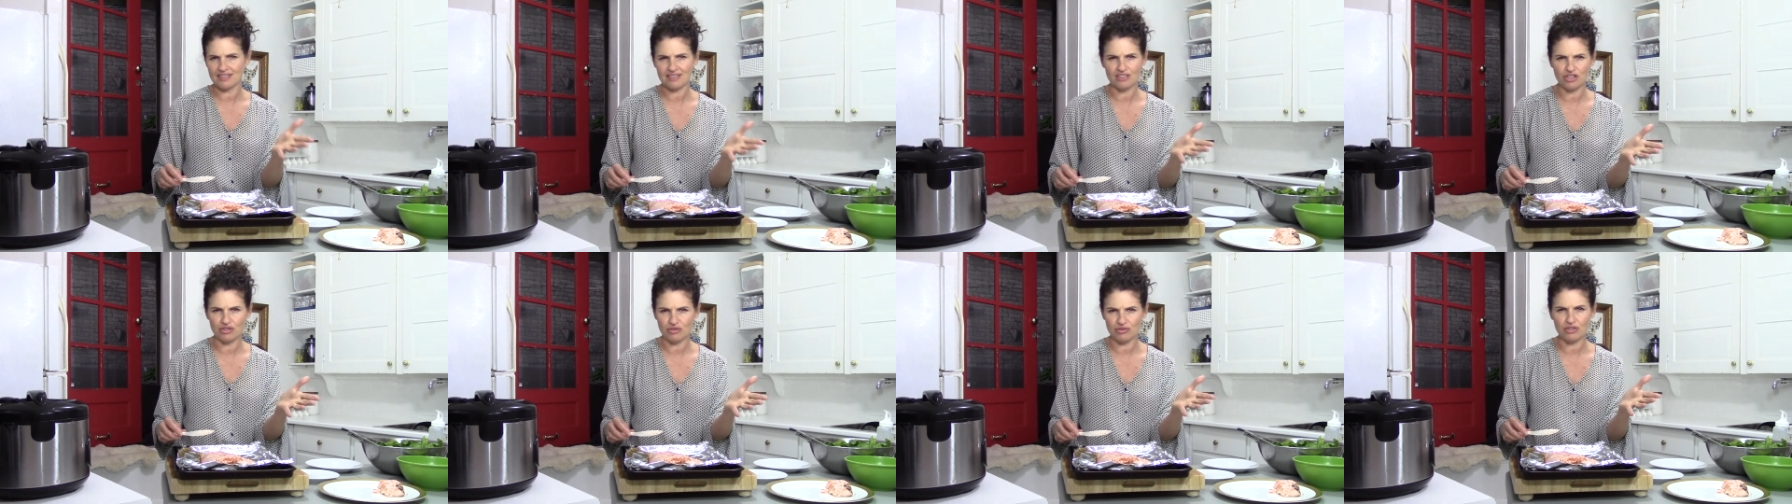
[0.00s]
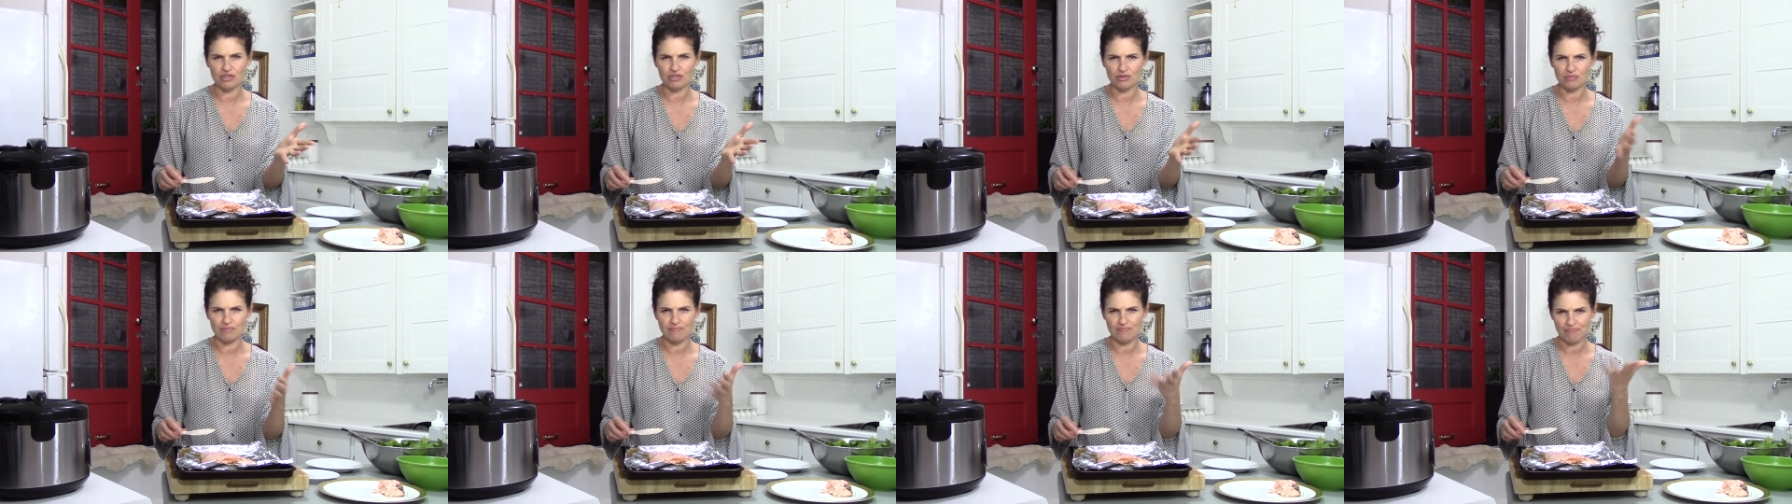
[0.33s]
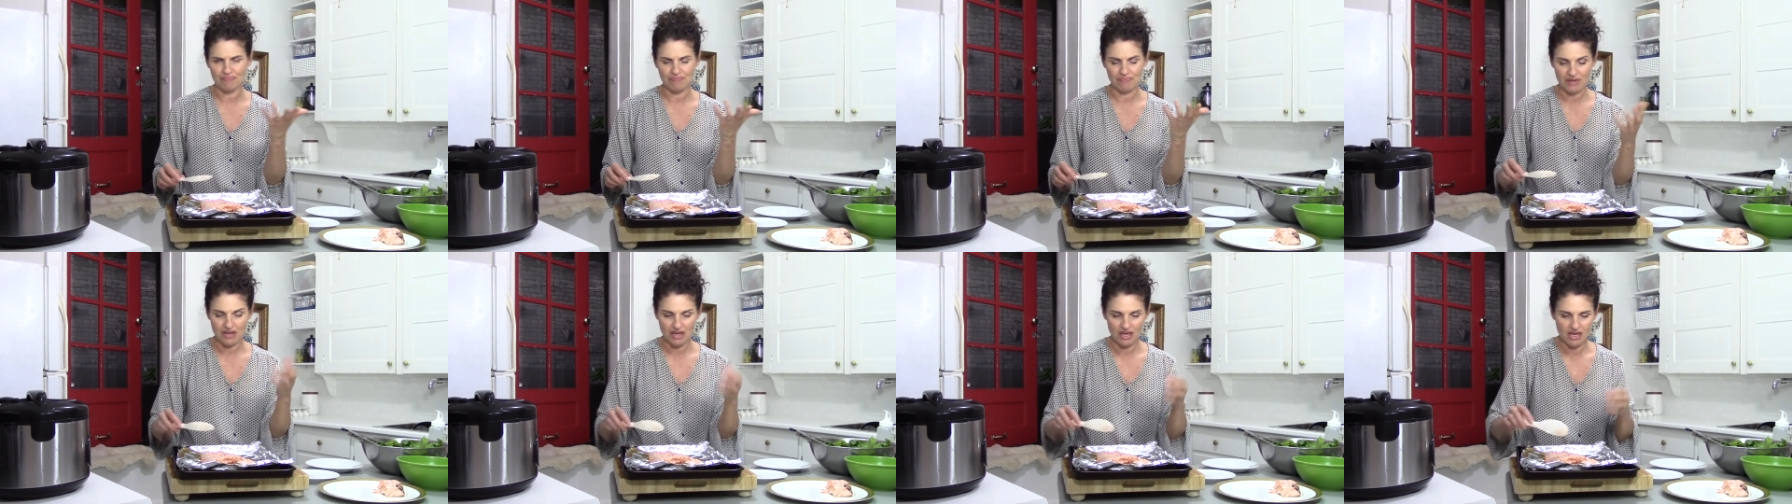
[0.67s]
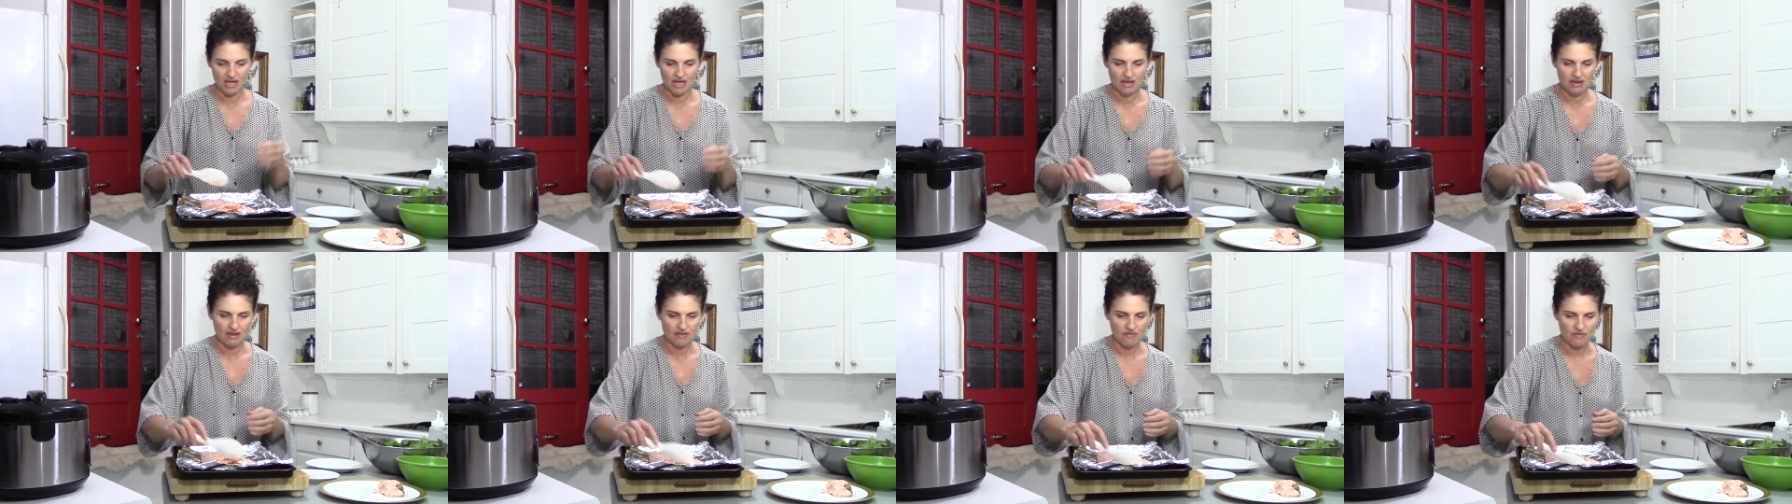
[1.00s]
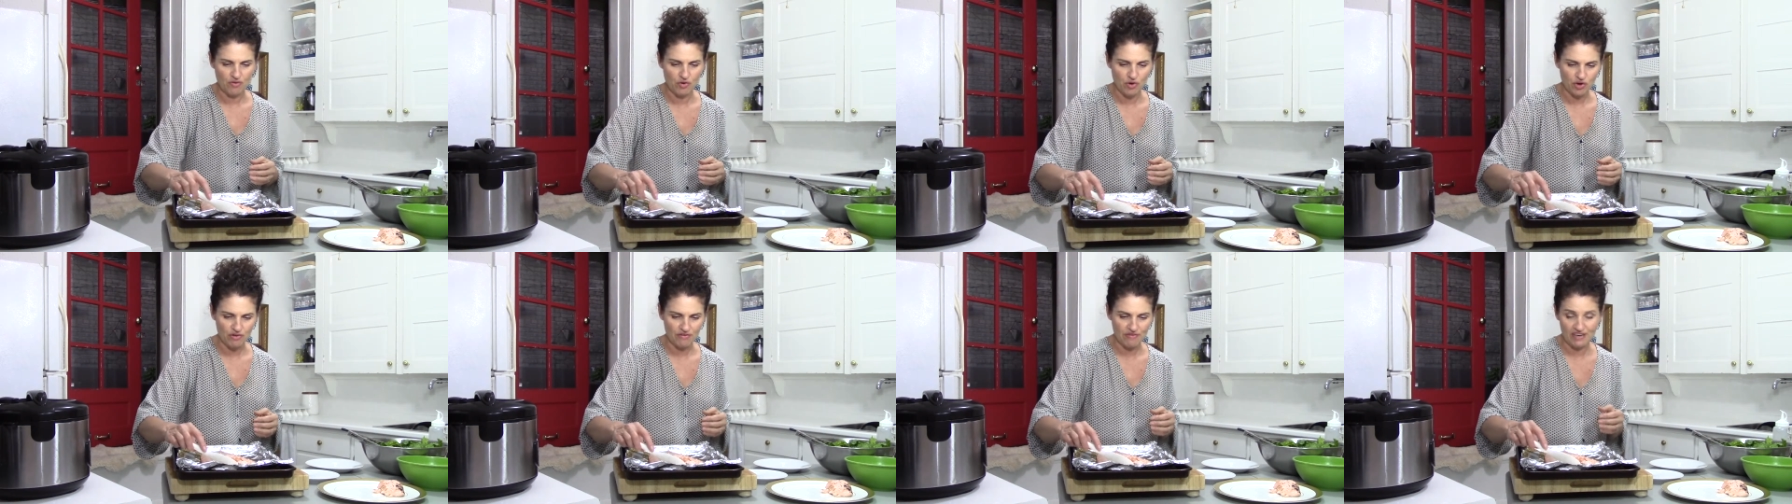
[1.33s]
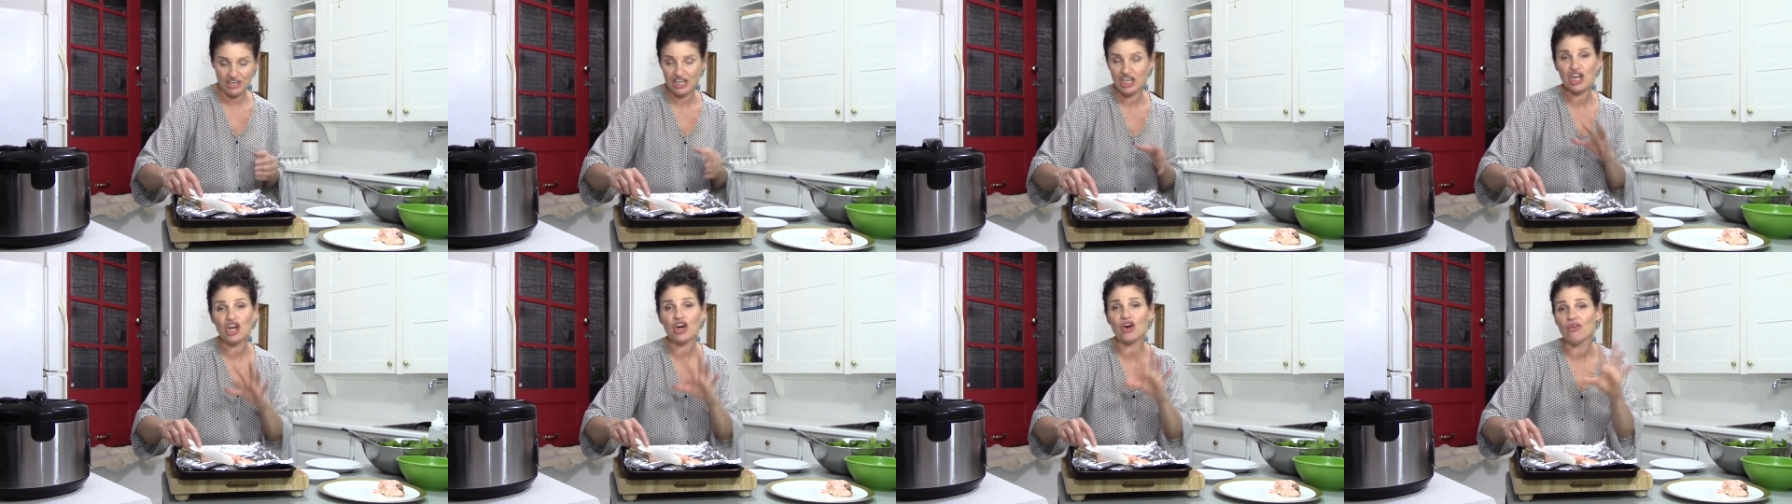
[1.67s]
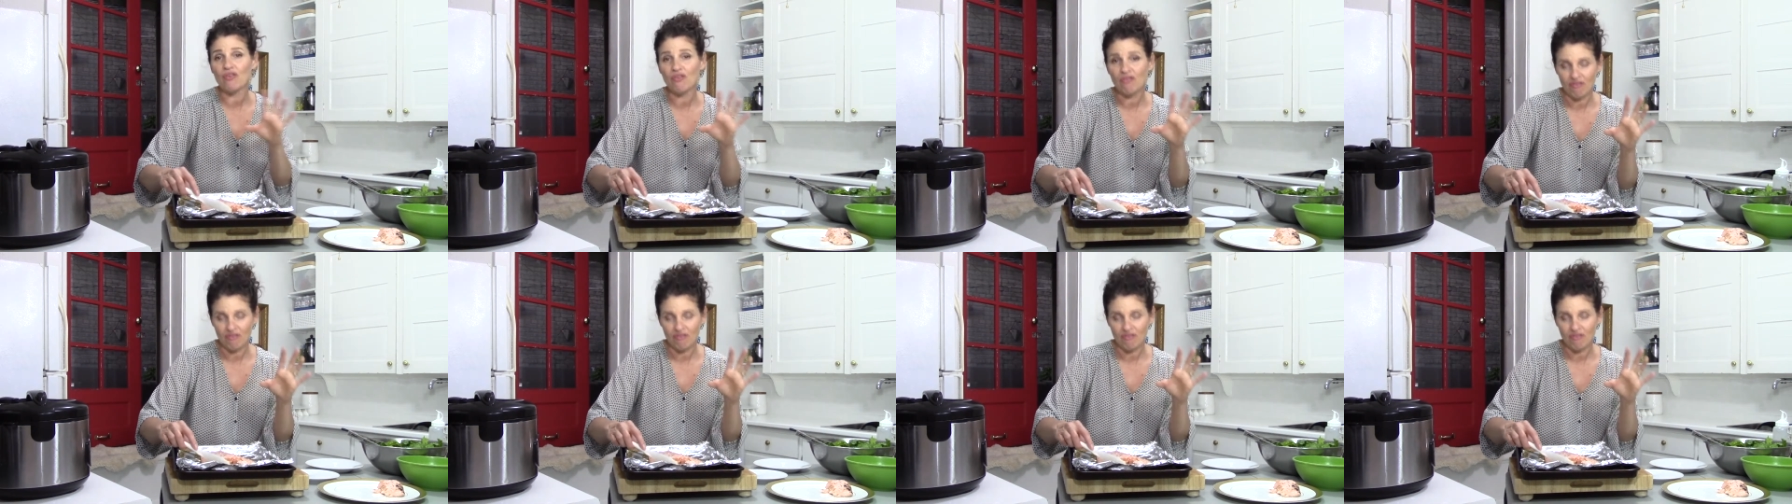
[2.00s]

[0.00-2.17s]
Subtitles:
YouTube for video.